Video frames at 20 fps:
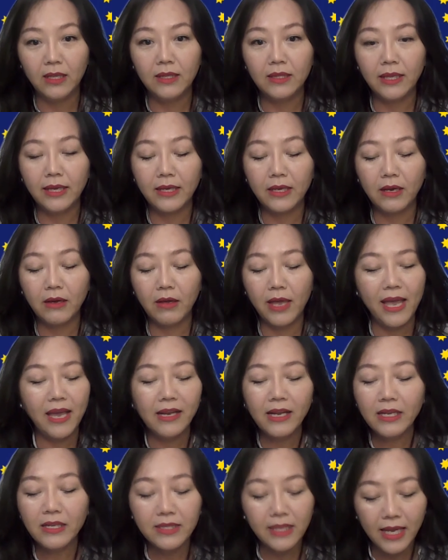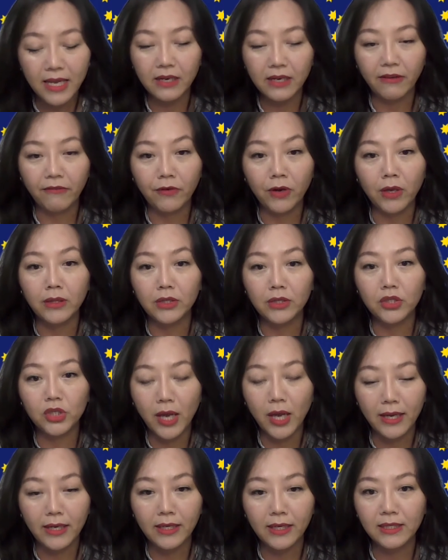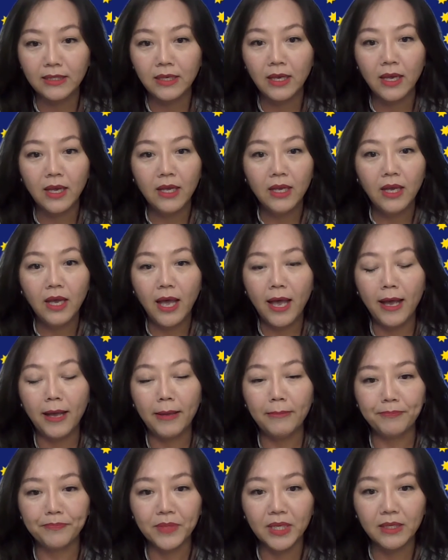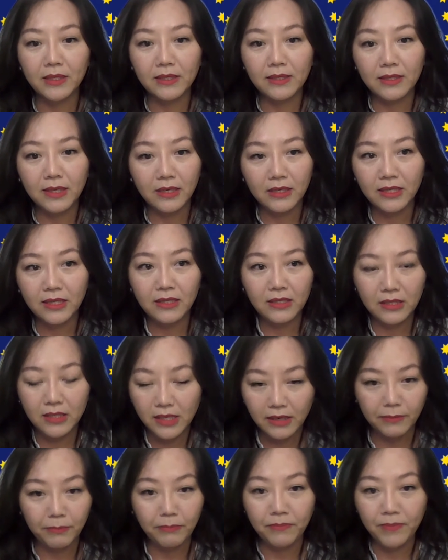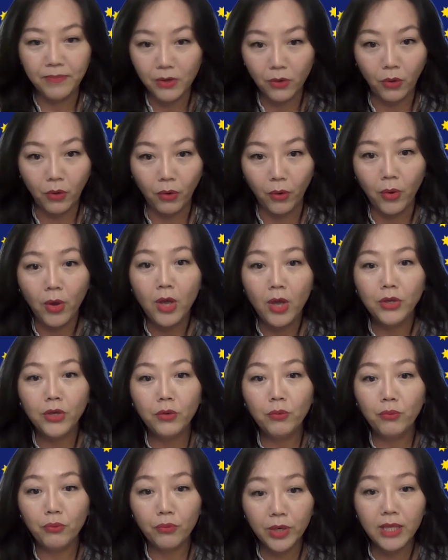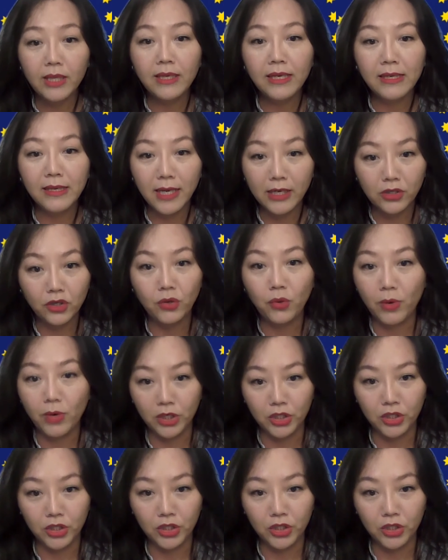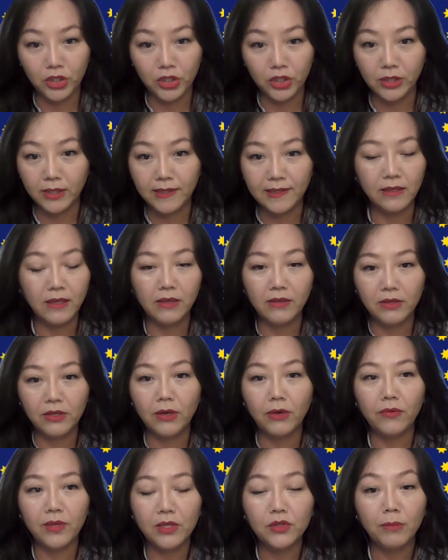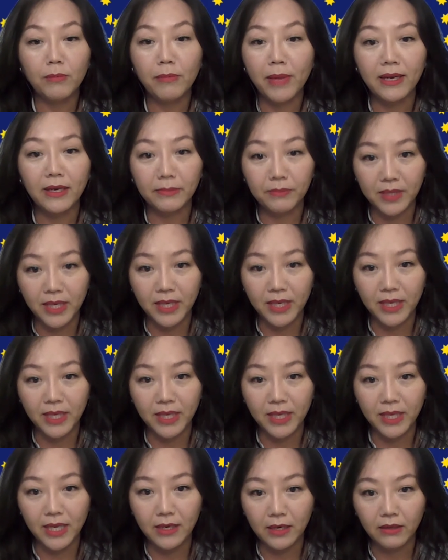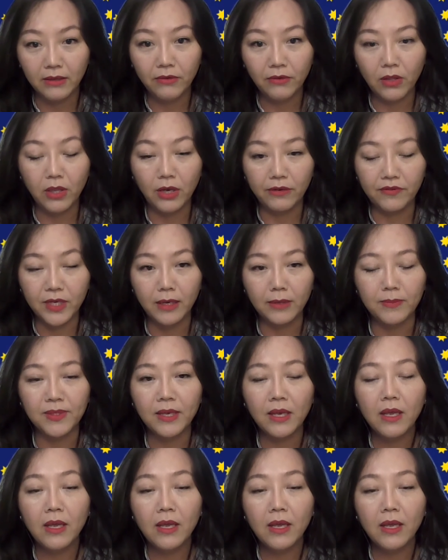Like any data from the Chinese Statistic Bureau, you really need to question, because these are made up data a lot of times.